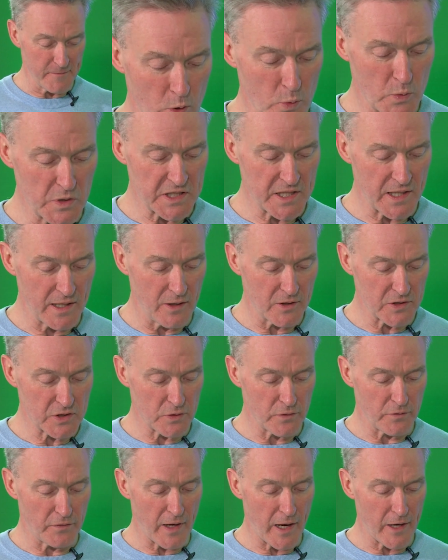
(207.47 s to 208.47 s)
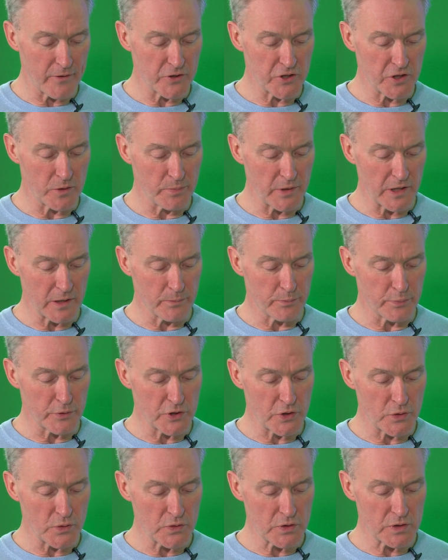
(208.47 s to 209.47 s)
Will we see lots of hydrogen being
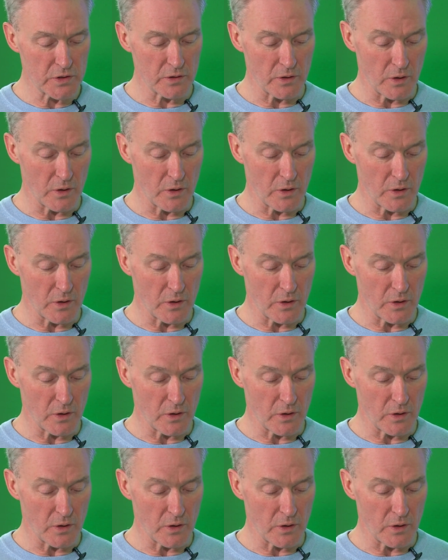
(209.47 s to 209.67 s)
produced